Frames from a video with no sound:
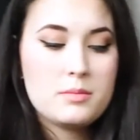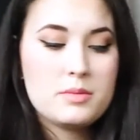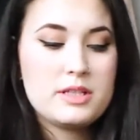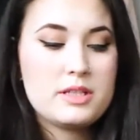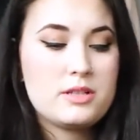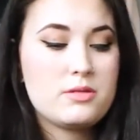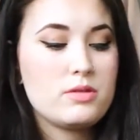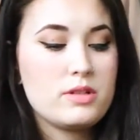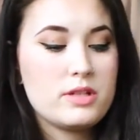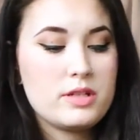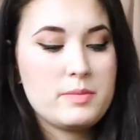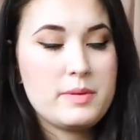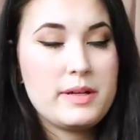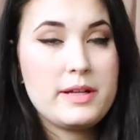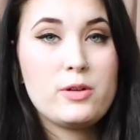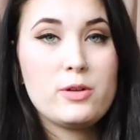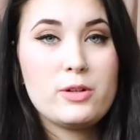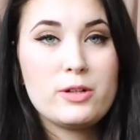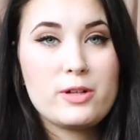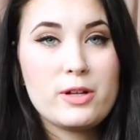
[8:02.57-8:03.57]
This one is by
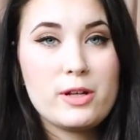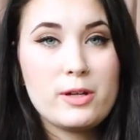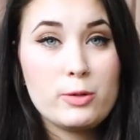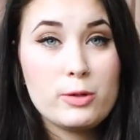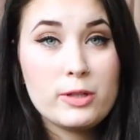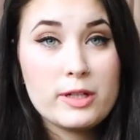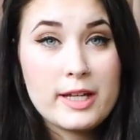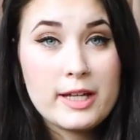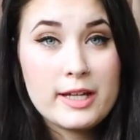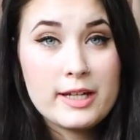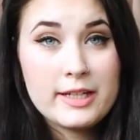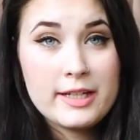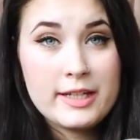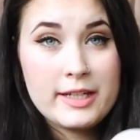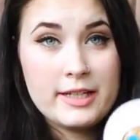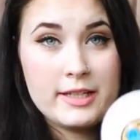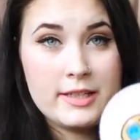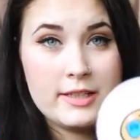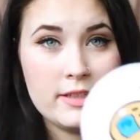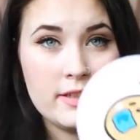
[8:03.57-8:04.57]
Holika
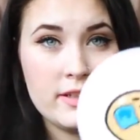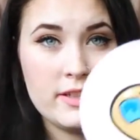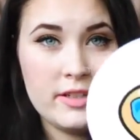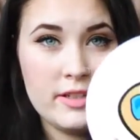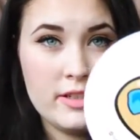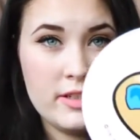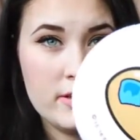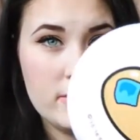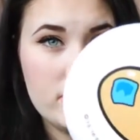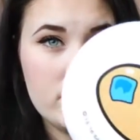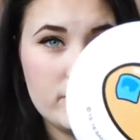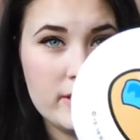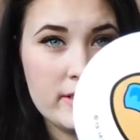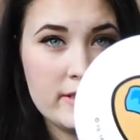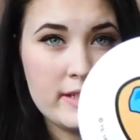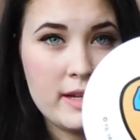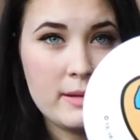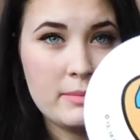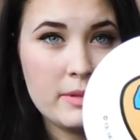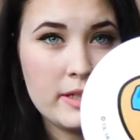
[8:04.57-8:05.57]
in a
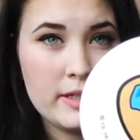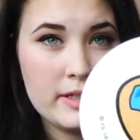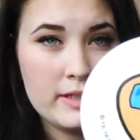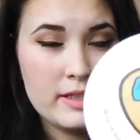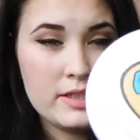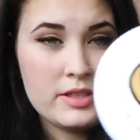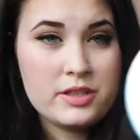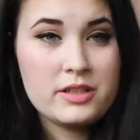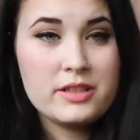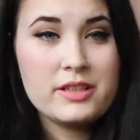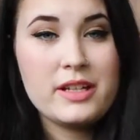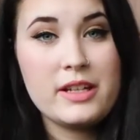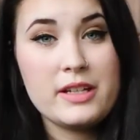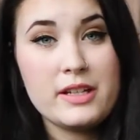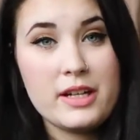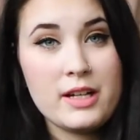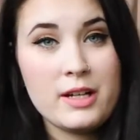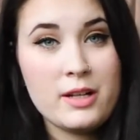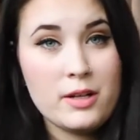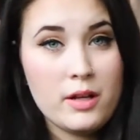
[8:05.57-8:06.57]
Gudetama edition,
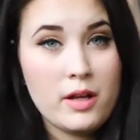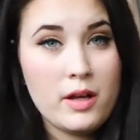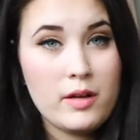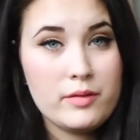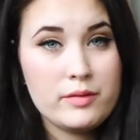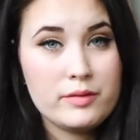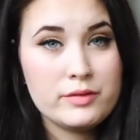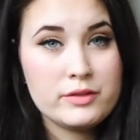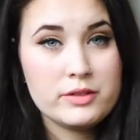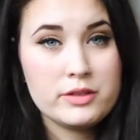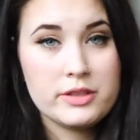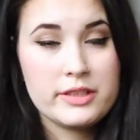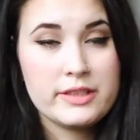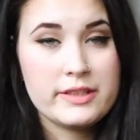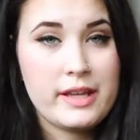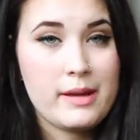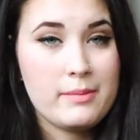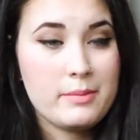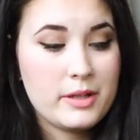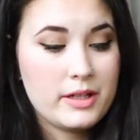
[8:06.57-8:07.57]
and I love
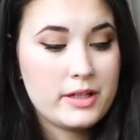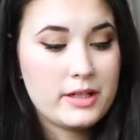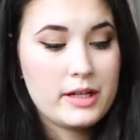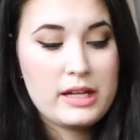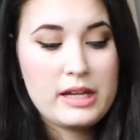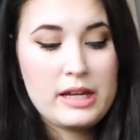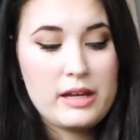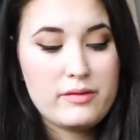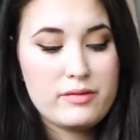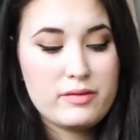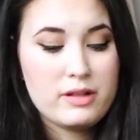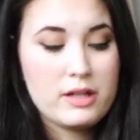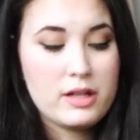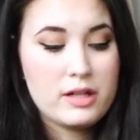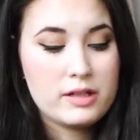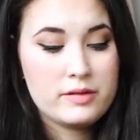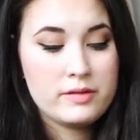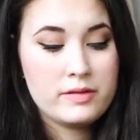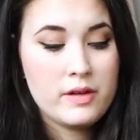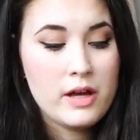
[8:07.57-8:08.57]
Gudetama. I have a
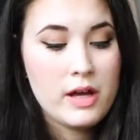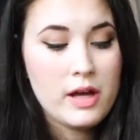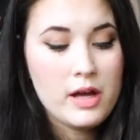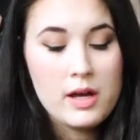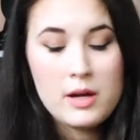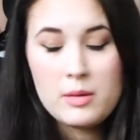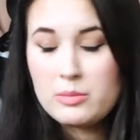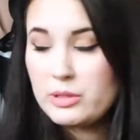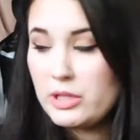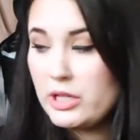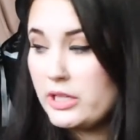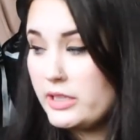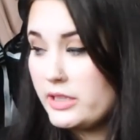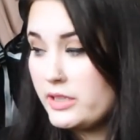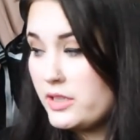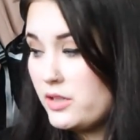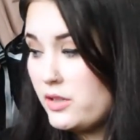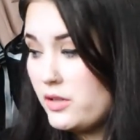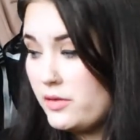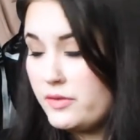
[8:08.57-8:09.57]
lot of
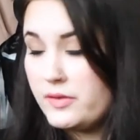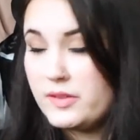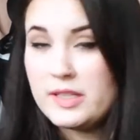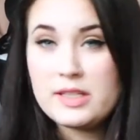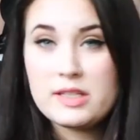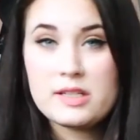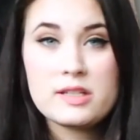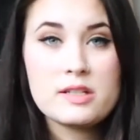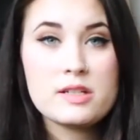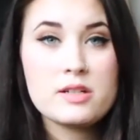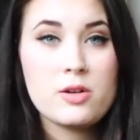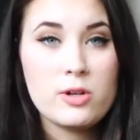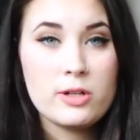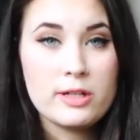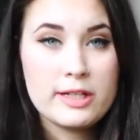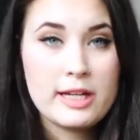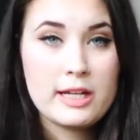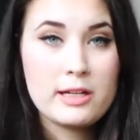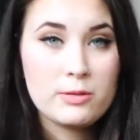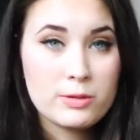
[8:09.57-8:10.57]
products of this
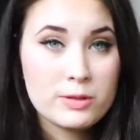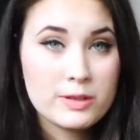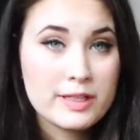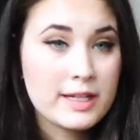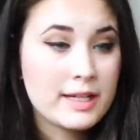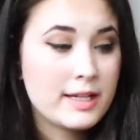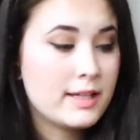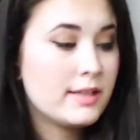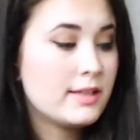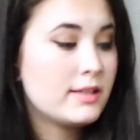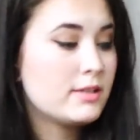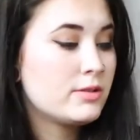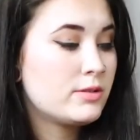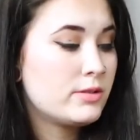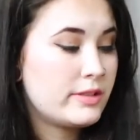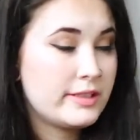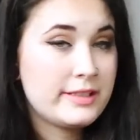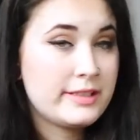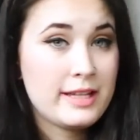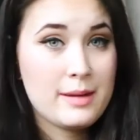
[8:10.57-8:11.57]
Holika
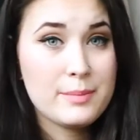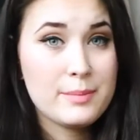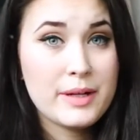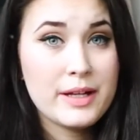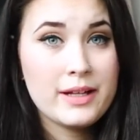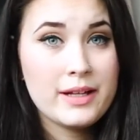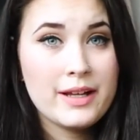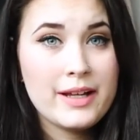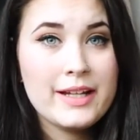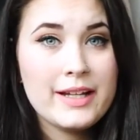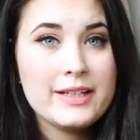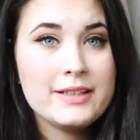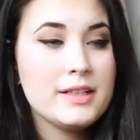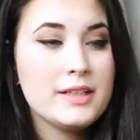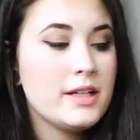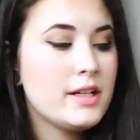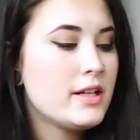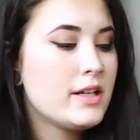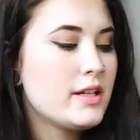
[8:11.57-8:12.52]
Gudetama line.